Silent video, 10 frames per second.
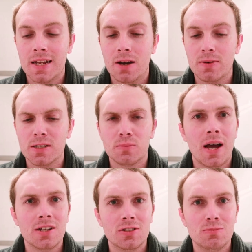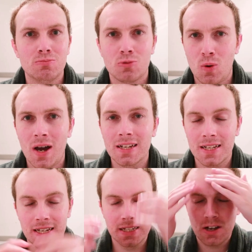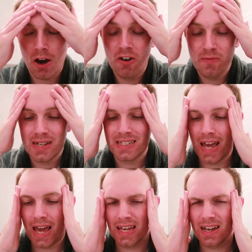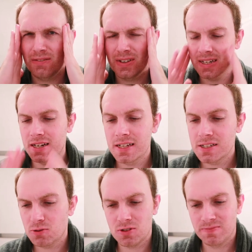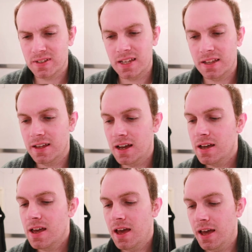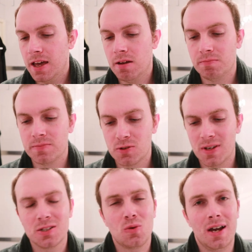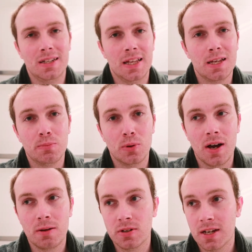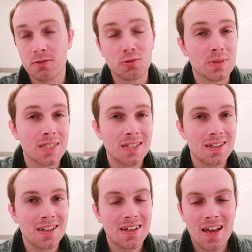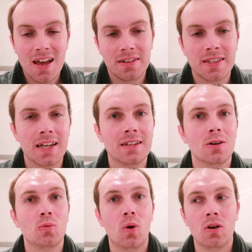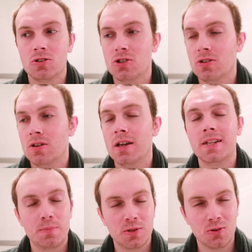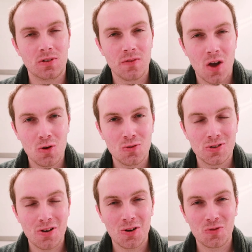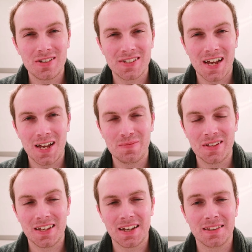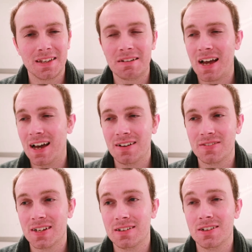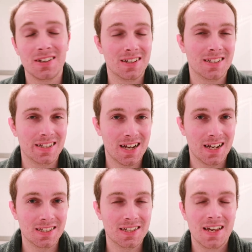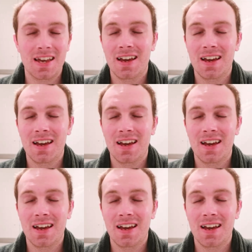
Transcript: now. It's actually quite late. It's 8:30, I think it is, or something like that. So it is quite late, but I'm gonna have some dinner, then watch an episode of Ozark with Simon, and then have an early night.